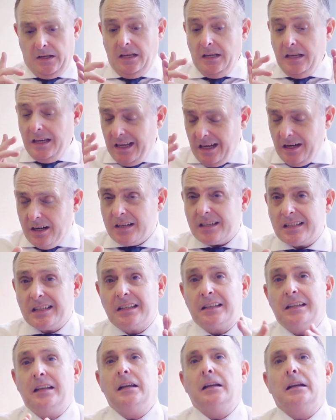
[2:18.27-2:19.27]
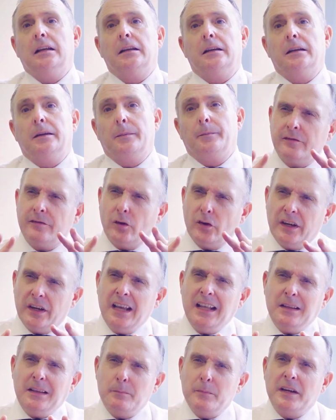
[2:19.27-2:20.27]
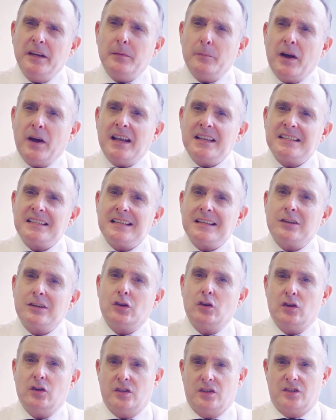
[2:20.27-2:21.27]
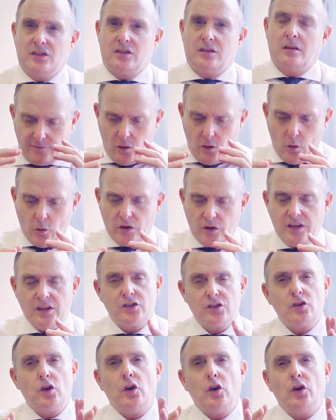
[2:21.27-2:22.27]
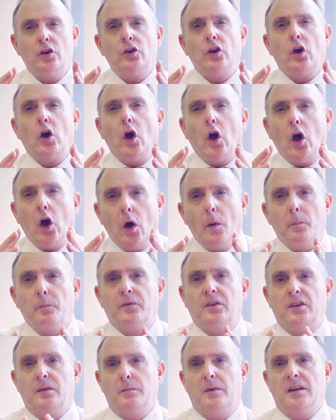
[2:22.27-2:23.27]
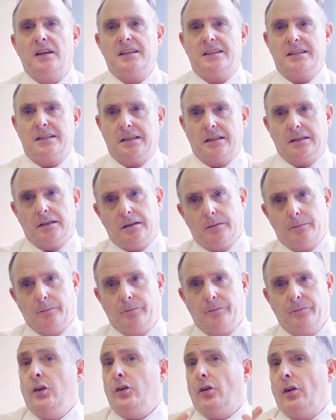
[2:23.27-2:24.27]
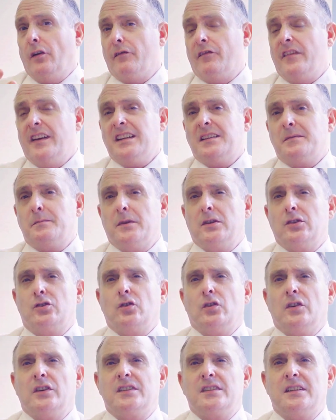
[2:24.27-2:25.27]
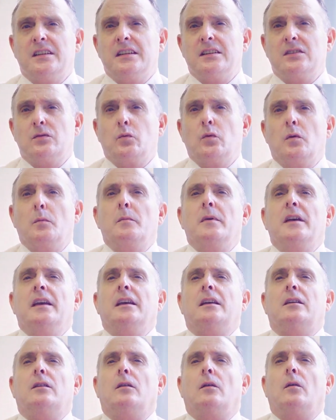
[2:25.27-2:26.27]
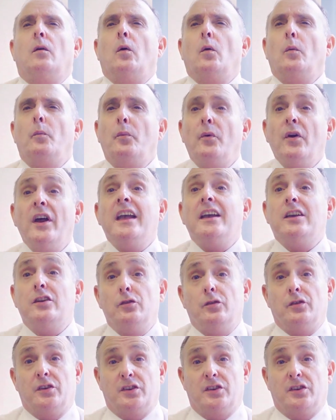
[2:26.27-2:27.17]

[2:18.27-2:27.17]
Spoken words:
Here's the thing, forget minimizing costs, focus on optimizing them. Your investment choices will make or break your